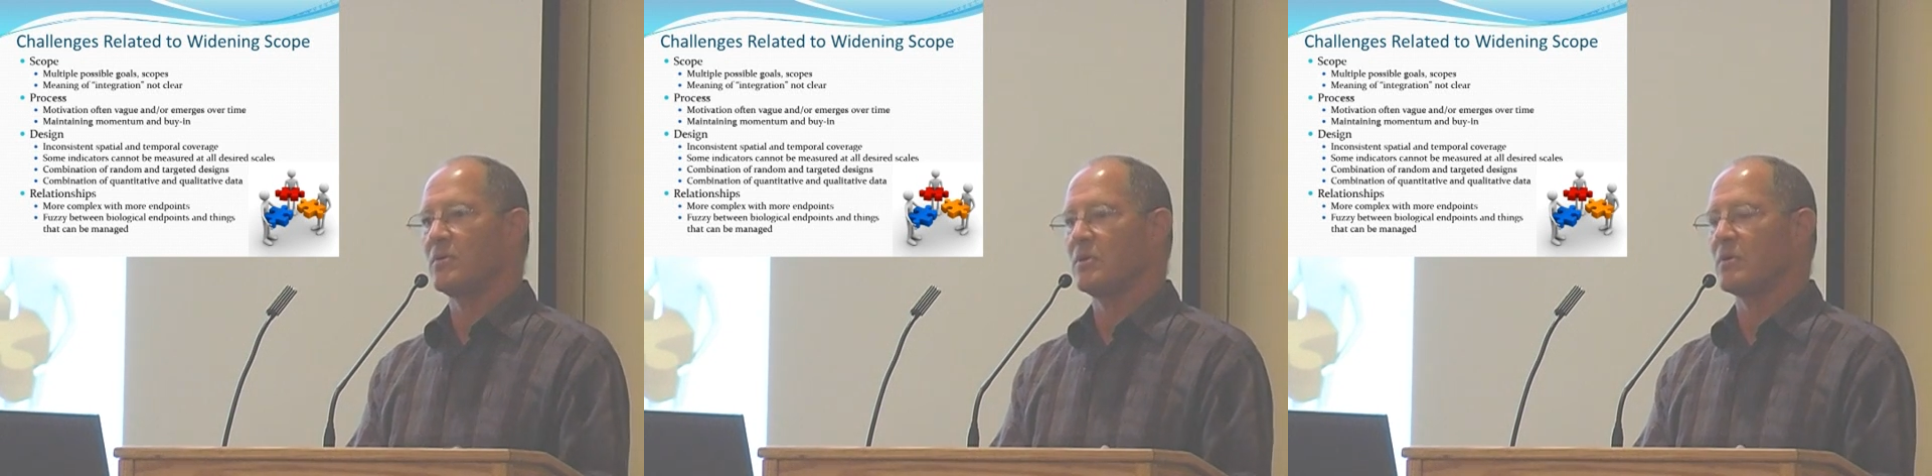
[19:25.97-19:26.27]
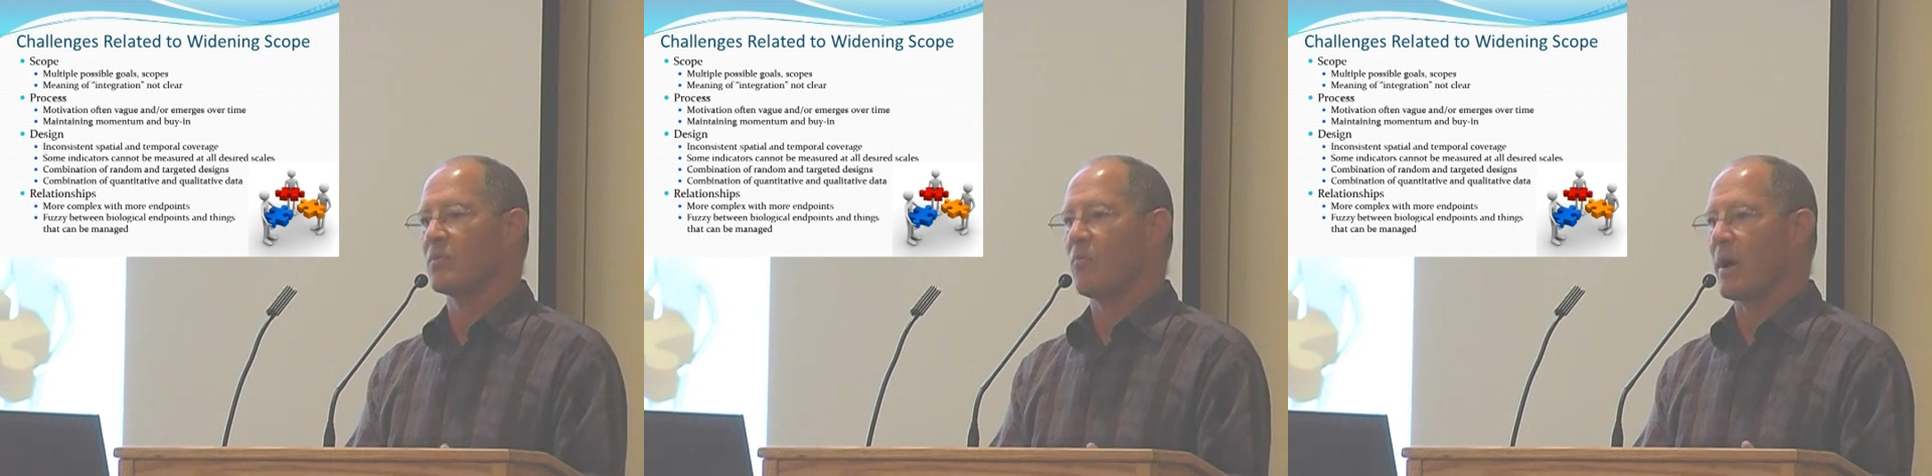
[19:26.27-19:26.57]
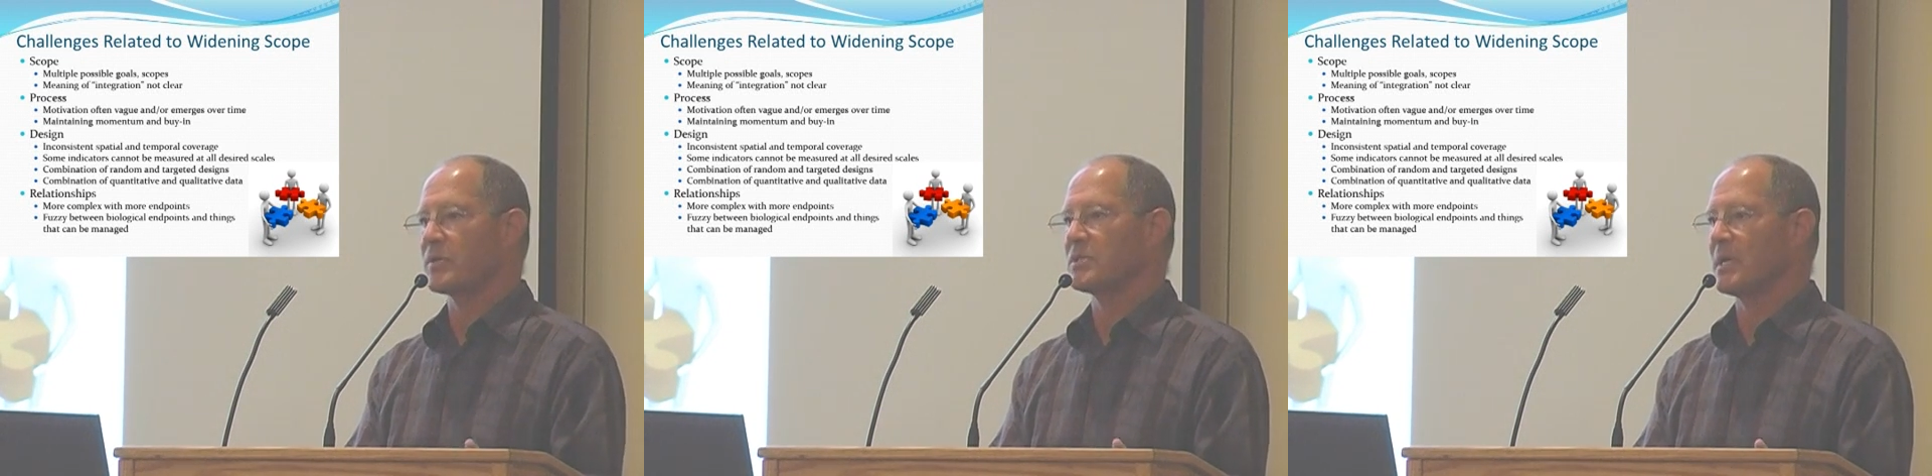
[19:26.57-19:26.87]
your
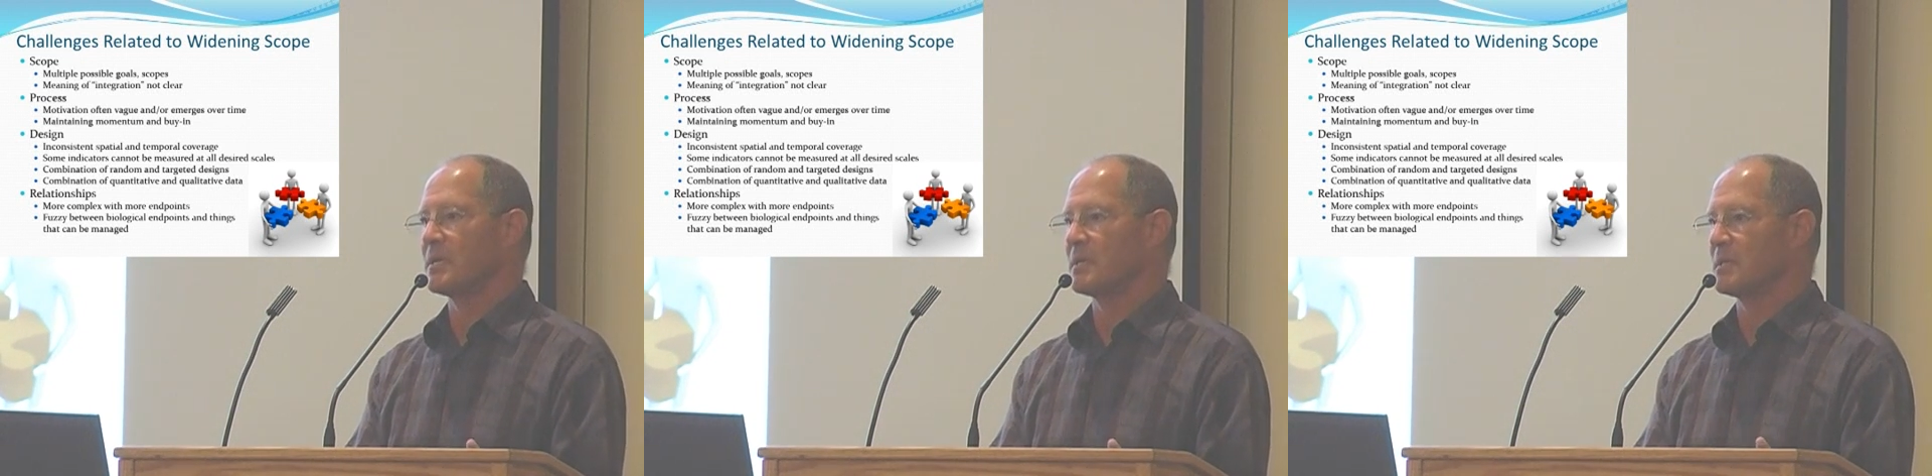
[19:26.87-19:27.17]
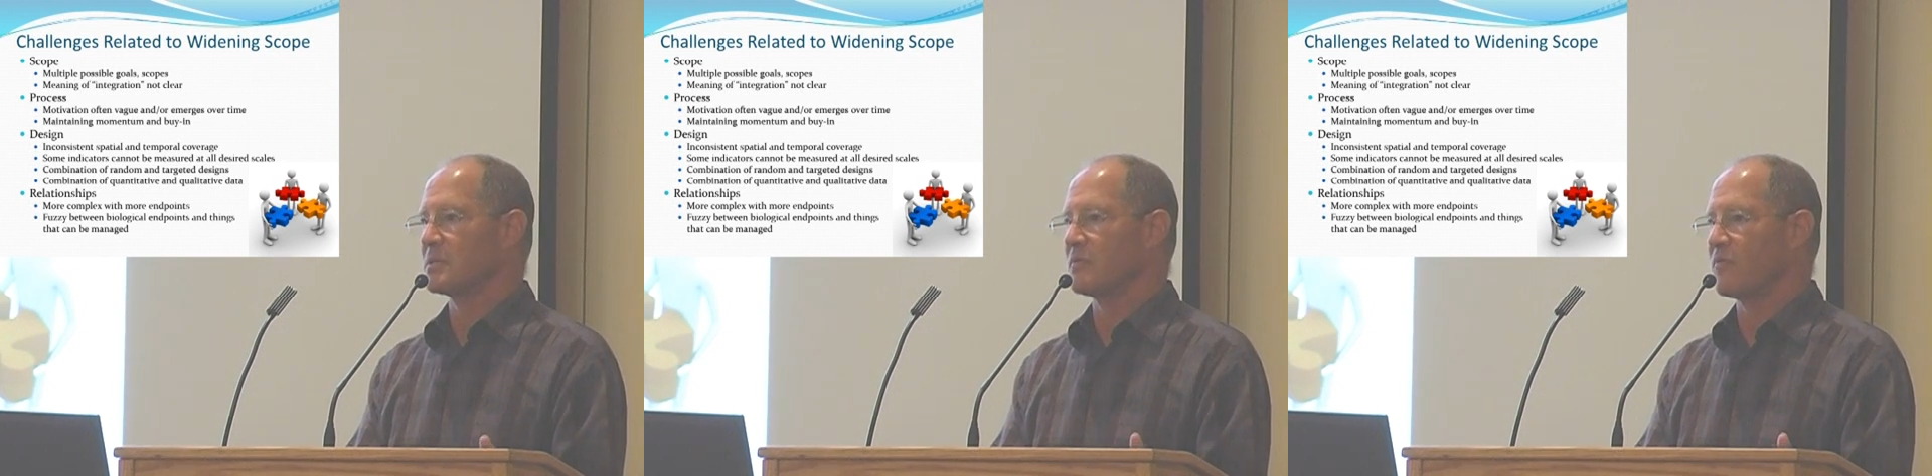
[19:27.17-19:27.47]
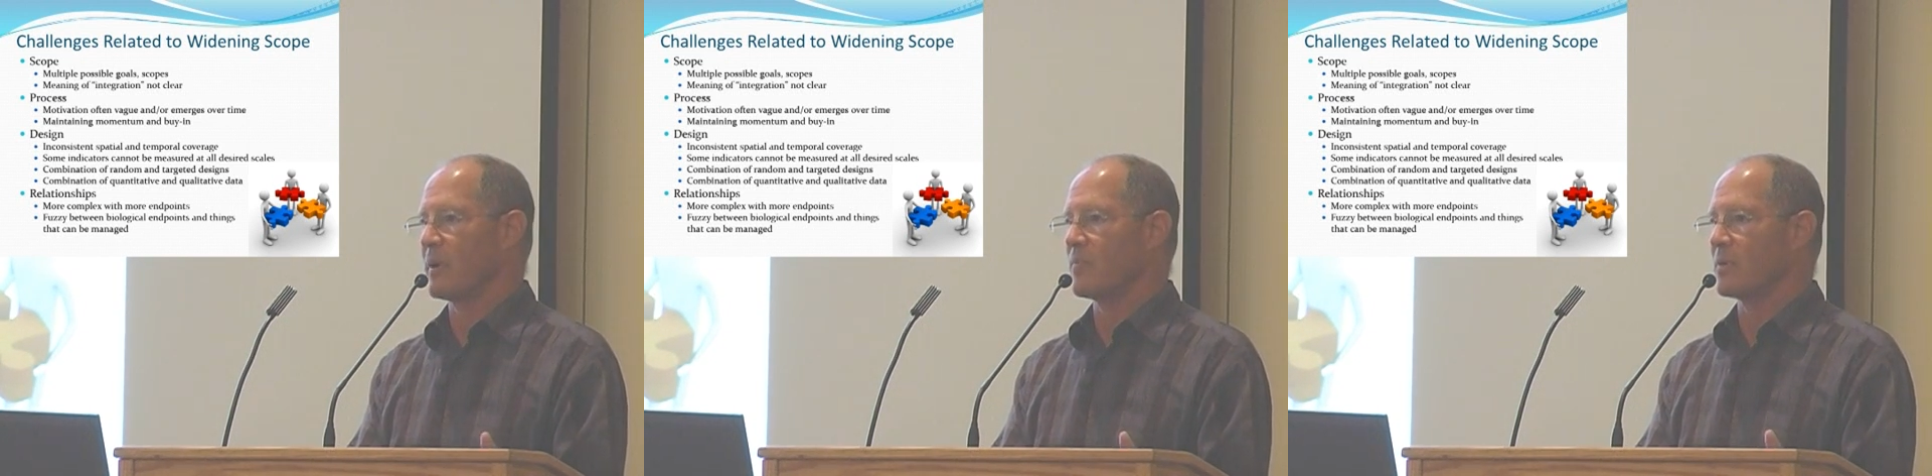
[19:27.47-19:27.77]
watershed condition
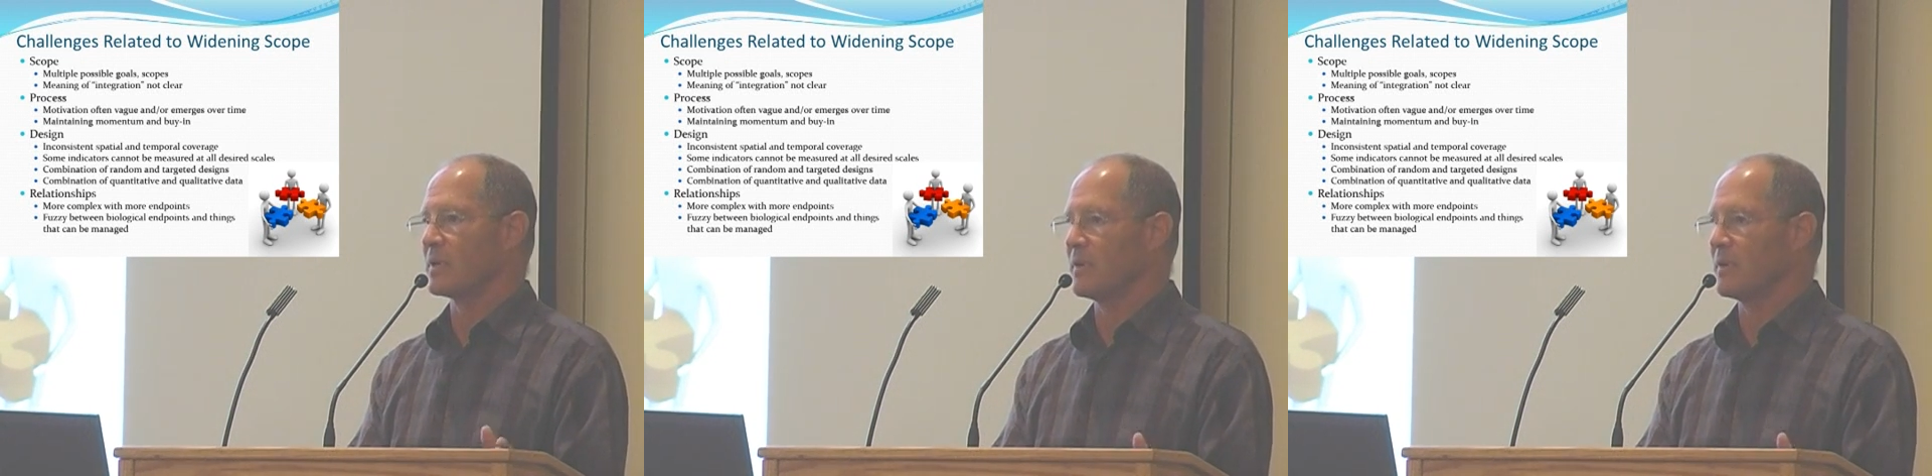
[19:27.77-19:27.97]
framework